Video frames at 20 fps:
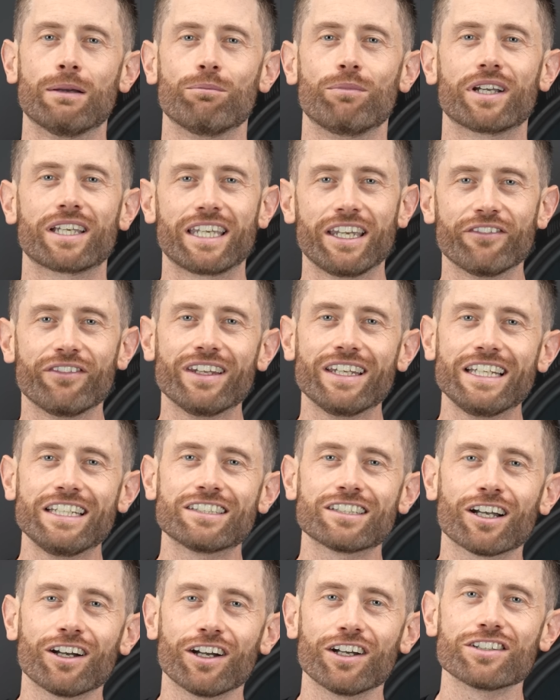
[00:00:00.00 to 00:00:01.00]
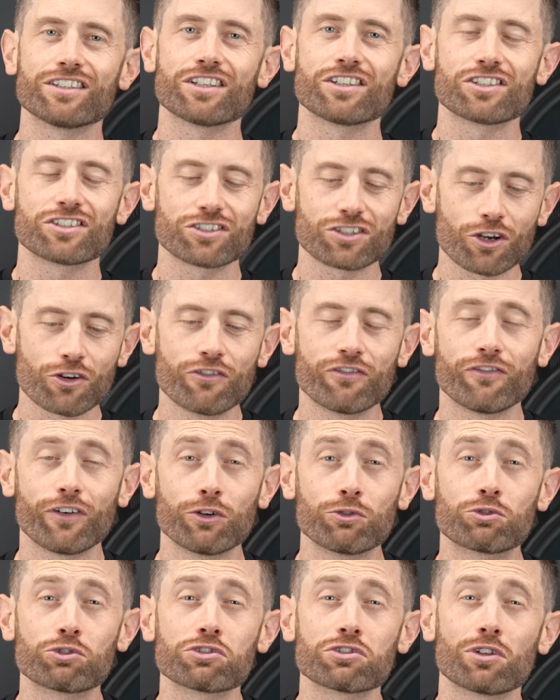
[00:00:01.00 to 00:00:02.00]
But given these tyres are so
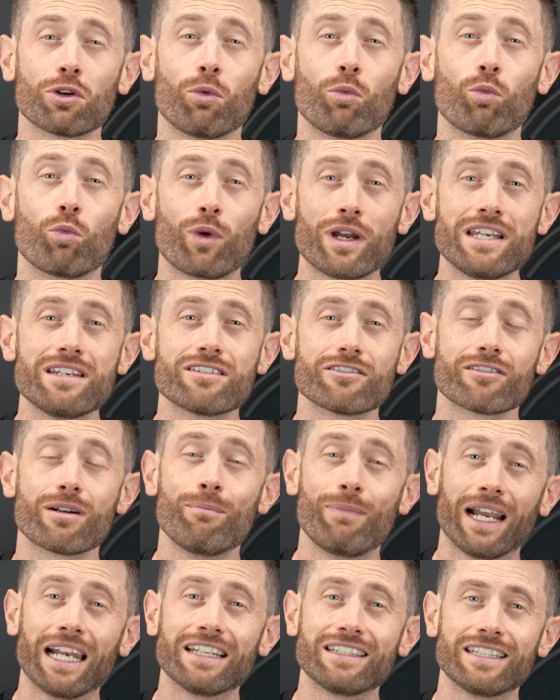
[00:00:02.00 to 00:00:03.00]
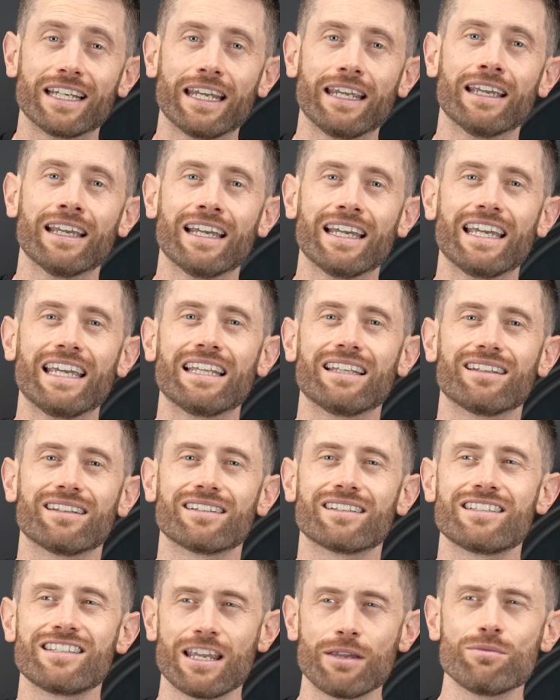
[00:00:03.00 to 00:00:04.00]
focused on winter ability,
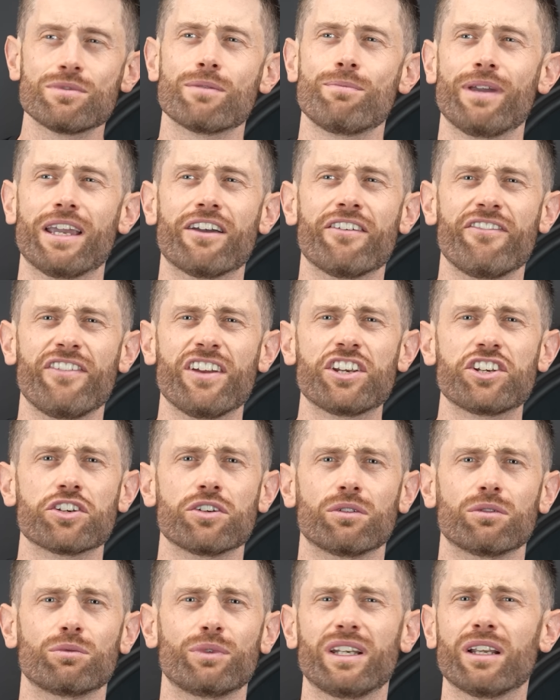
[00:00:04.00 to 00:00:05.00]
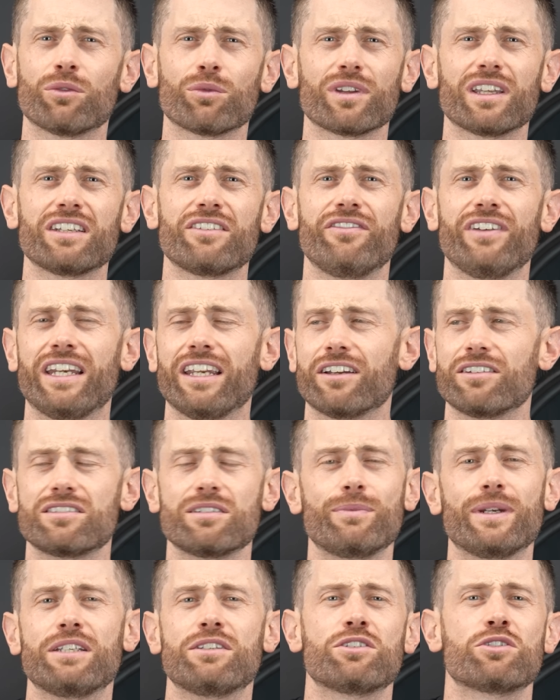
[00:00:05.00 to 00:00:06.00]
it seems a bit efficient. We don't want this video to
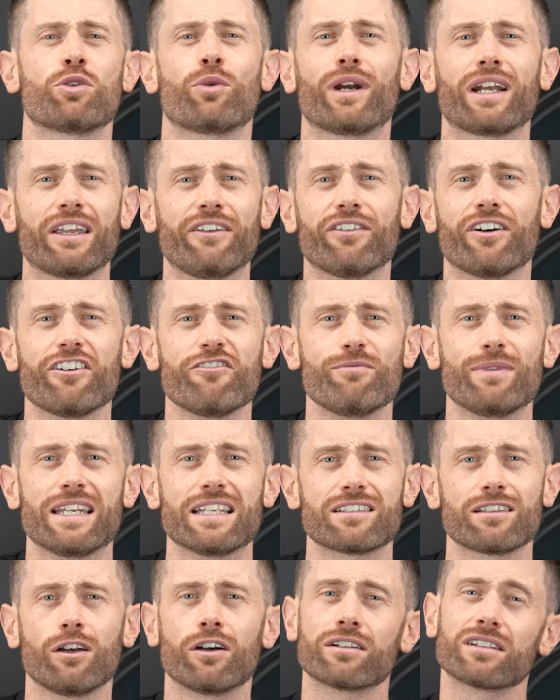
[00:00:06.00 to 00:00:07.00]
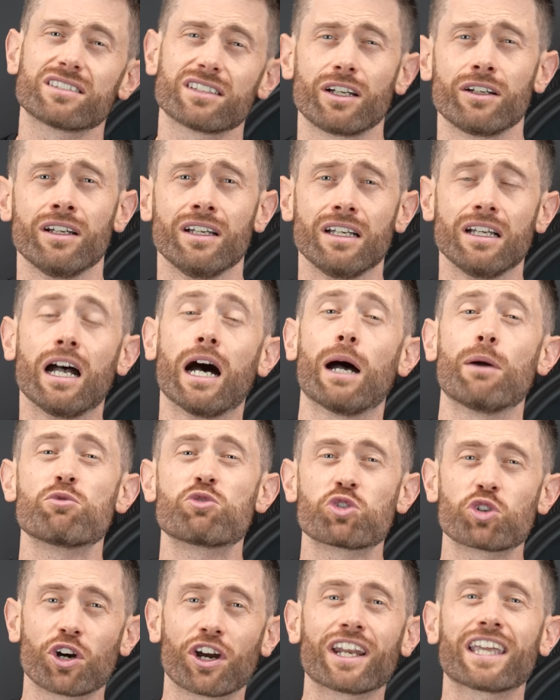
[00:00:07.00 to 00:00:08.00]
be 25 minutes long, so I'm
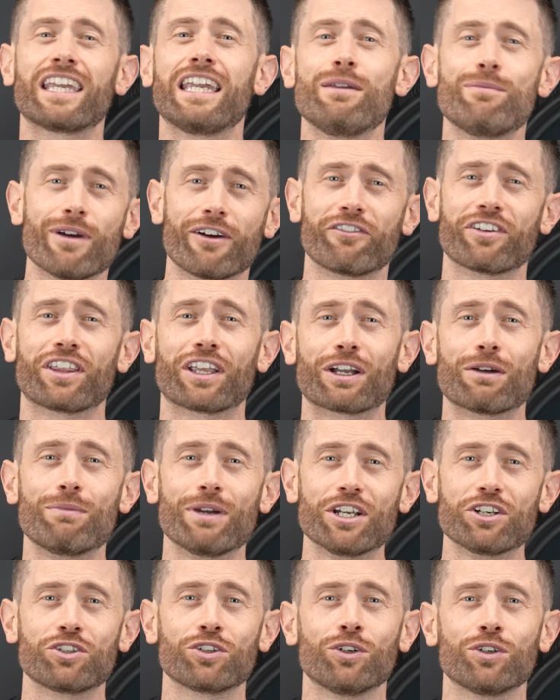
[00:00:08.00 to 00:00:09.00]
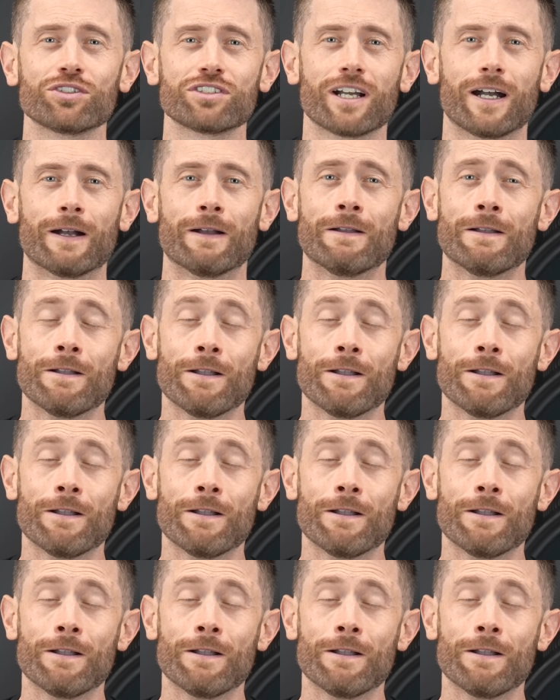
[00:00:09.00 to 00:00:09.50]
trying to keep everything a bit shorter.